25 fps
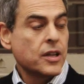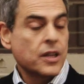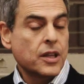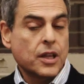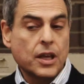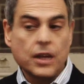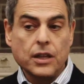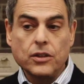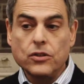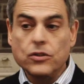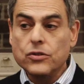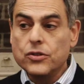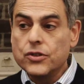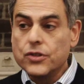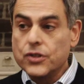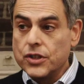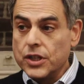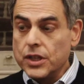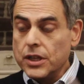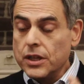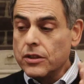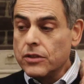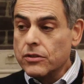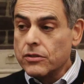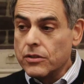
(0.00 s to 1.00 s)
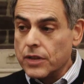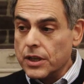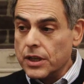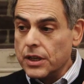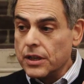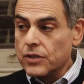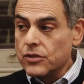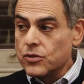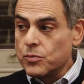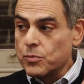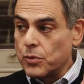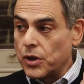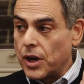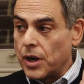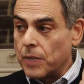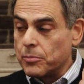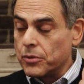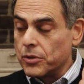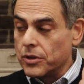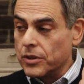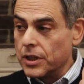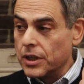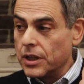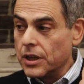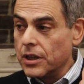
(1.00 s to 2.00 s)
Can you see things
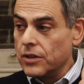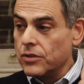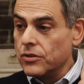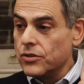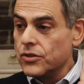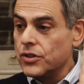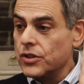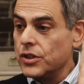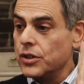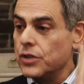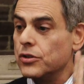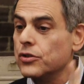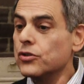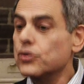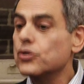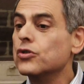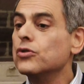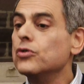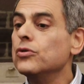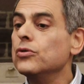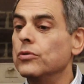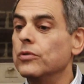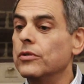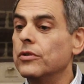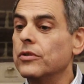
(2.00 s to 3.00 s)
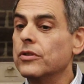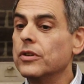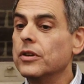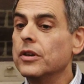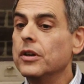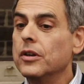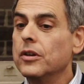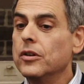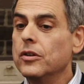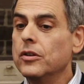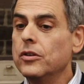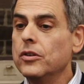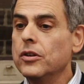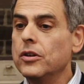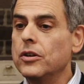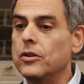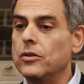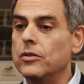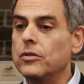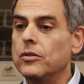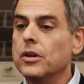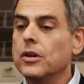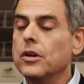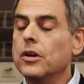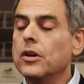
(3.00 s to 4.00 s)
properly? Can you see the truth?
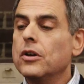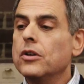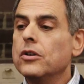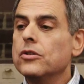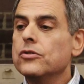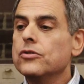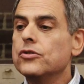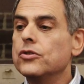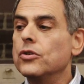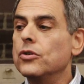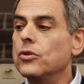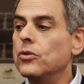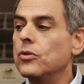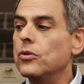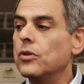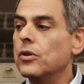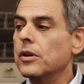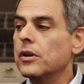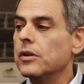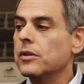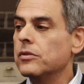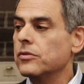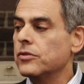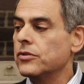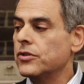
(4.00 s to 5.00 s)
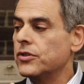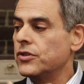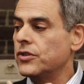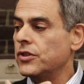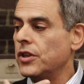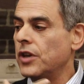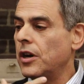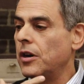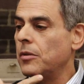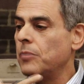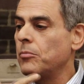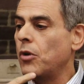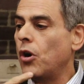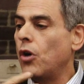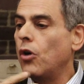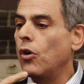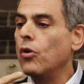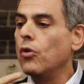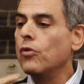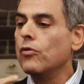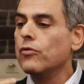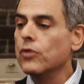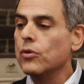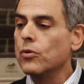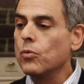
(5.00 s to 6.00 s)
No. So some
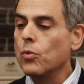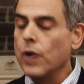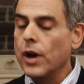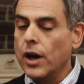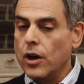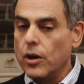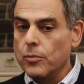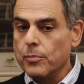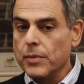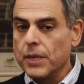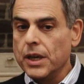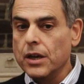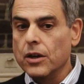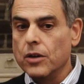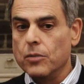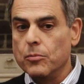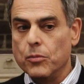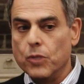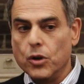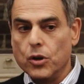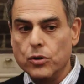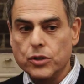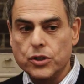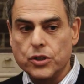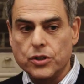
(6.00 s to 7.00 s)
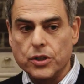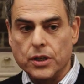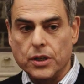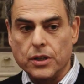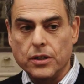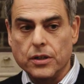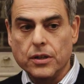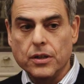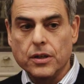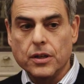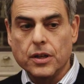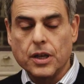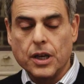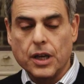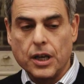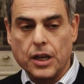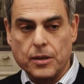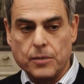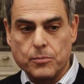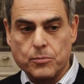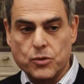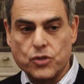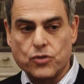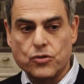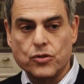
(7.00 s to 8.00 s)
overwhelming emotion can
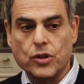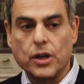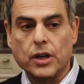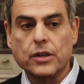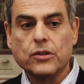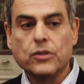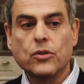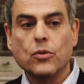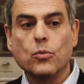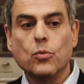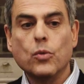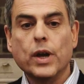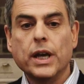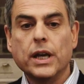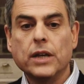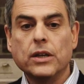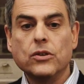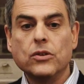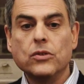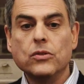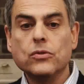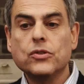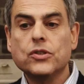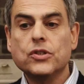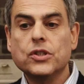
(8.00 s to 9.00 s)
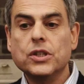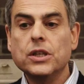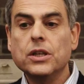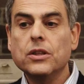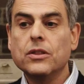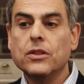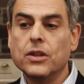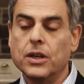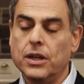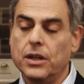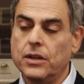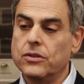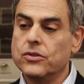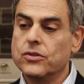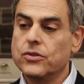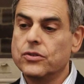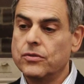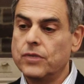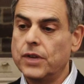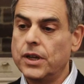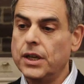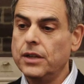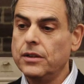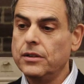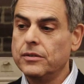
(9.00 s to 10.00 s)
obstruct the way you see things,
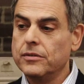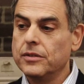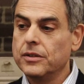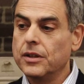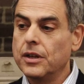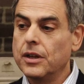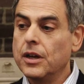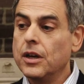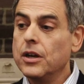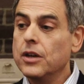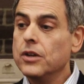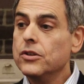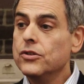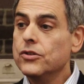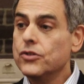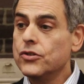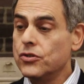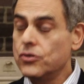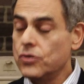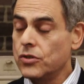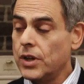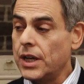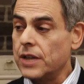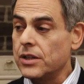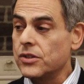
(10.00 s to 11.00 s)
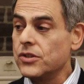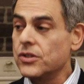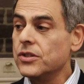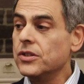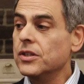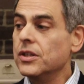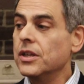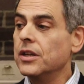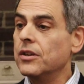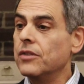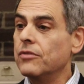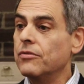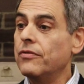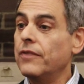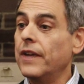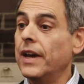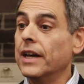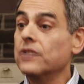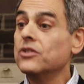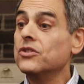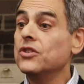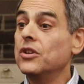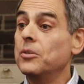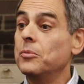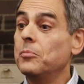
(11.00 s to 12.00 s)
right? Stress, it
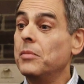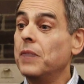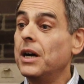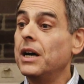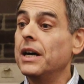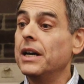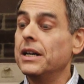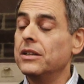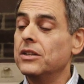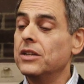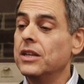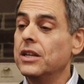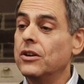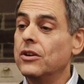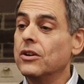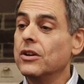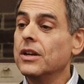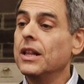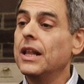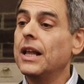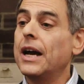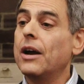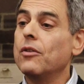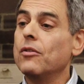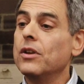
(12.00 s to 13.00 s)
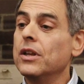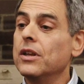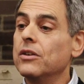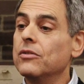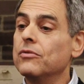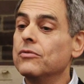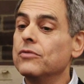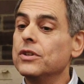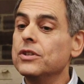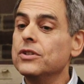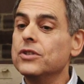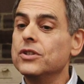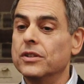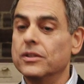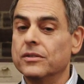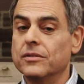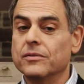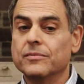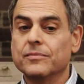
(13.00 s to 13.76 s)
affects our mind and our clarity of vision.